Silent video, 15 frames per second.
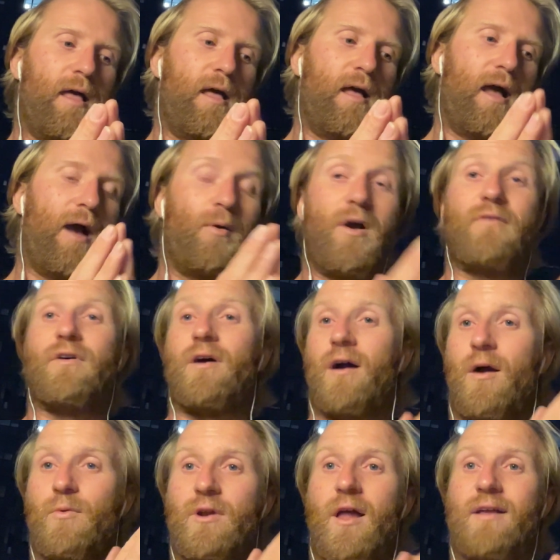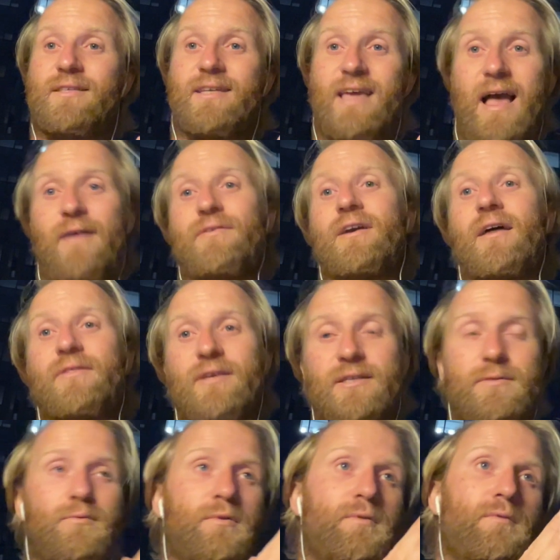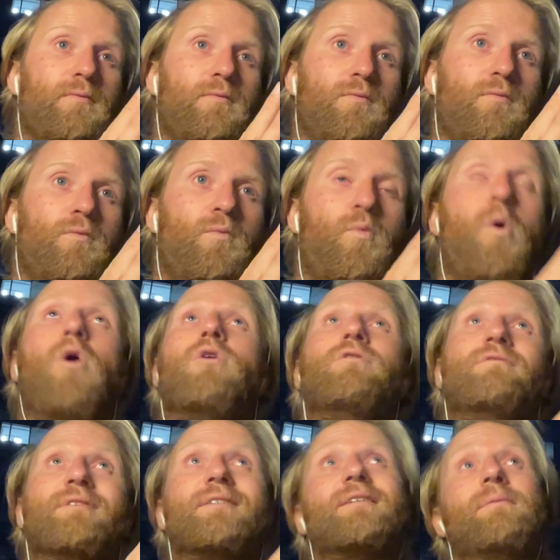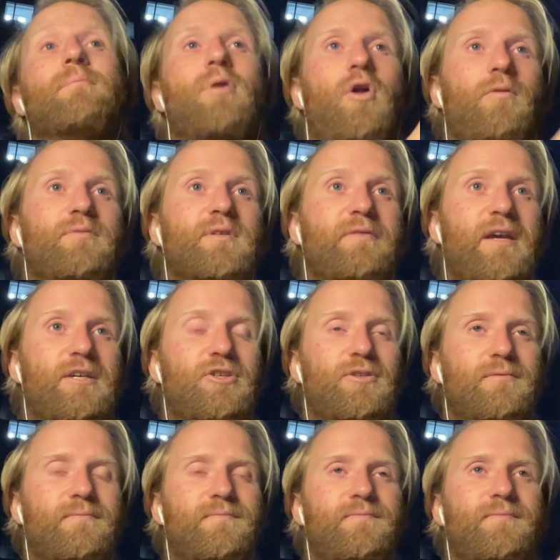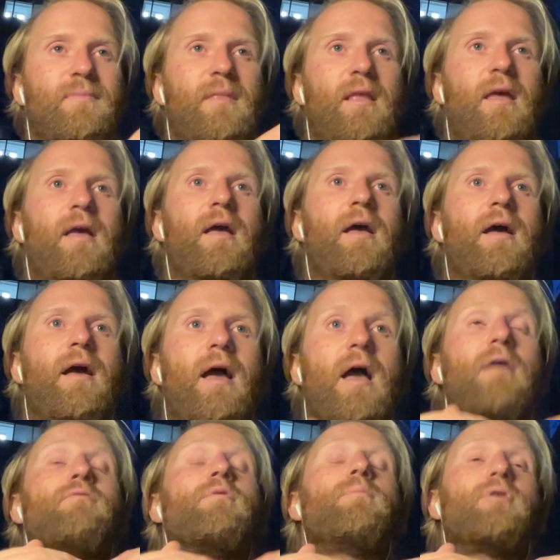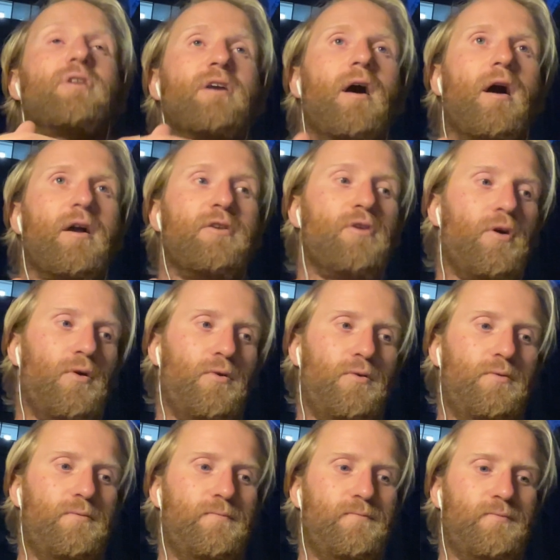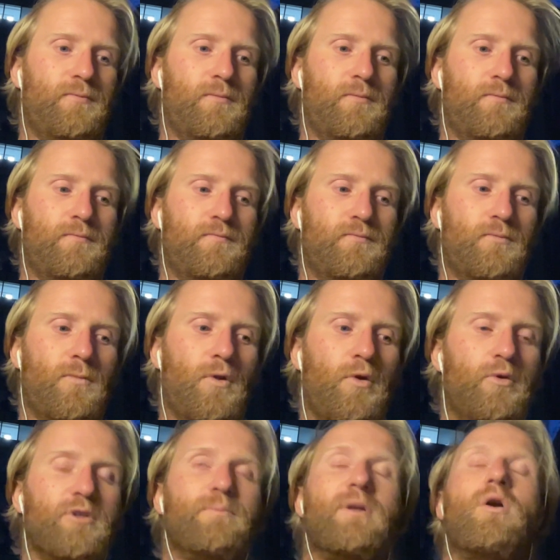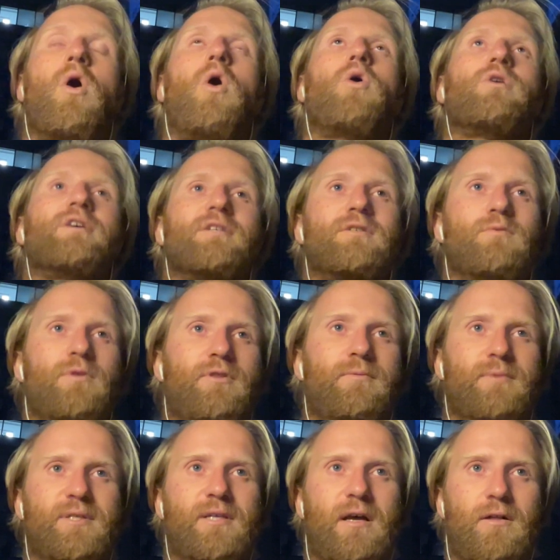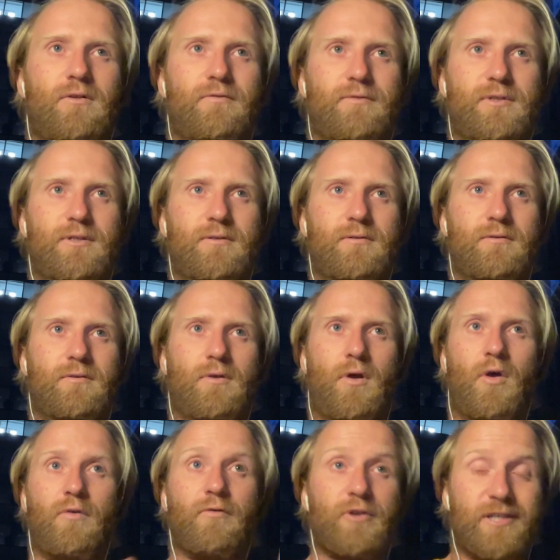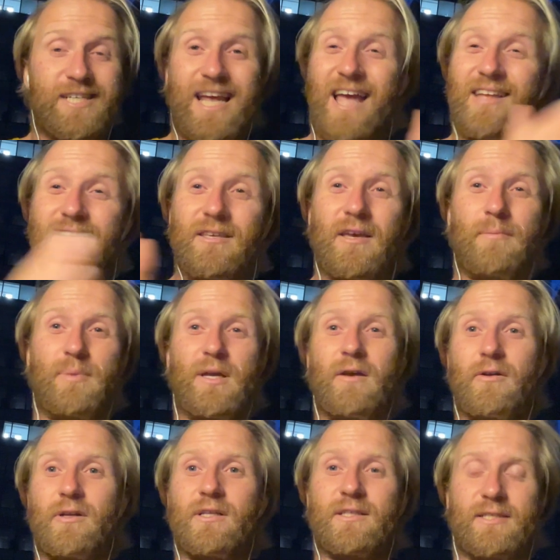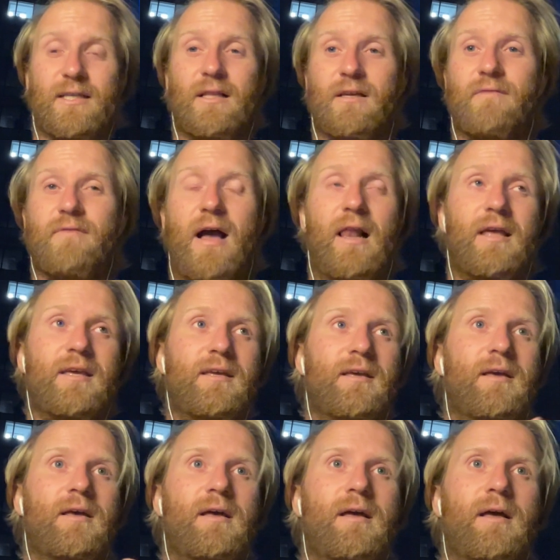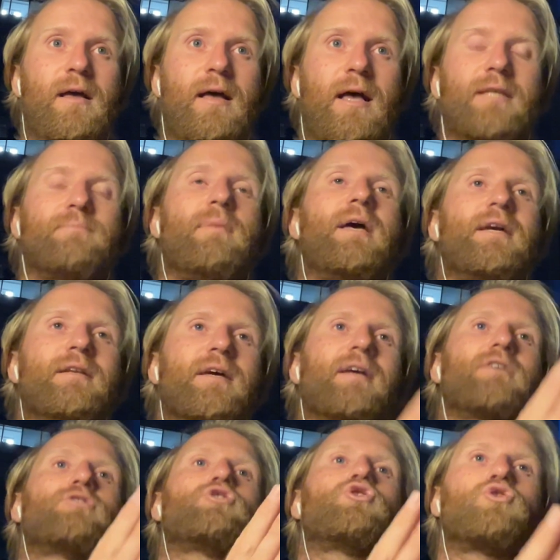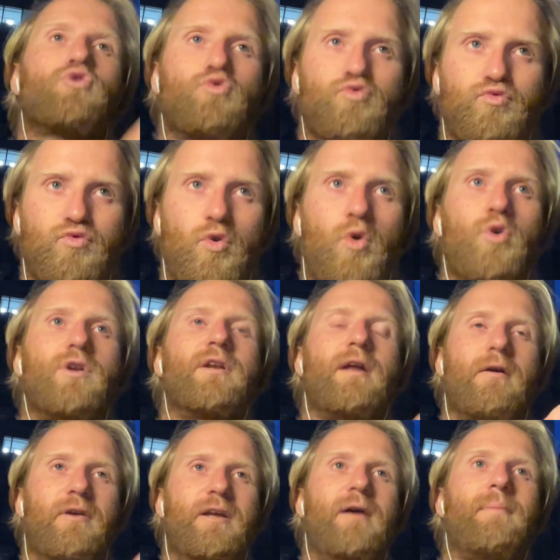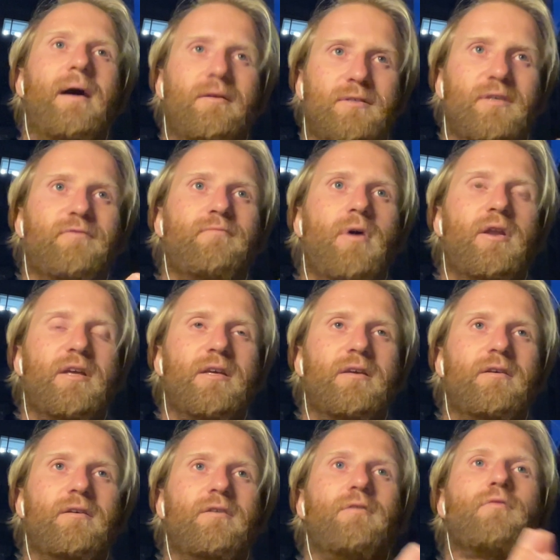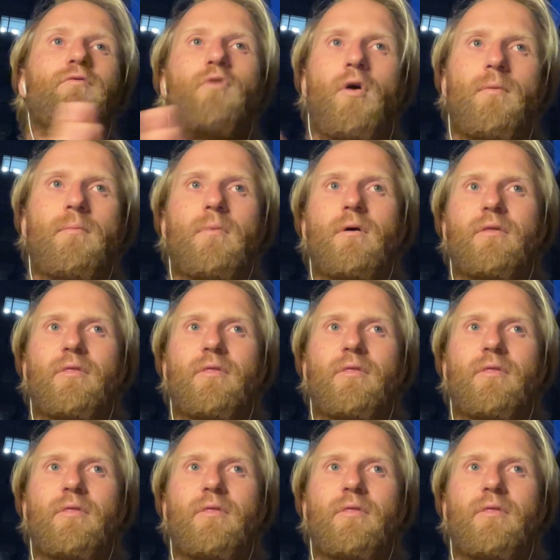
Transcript: However, I would like to caveat this with one simple observation. Everybody I know who has been honest with themselves over a 10-year period in Silicon Valley has made extraordinary amounts of money from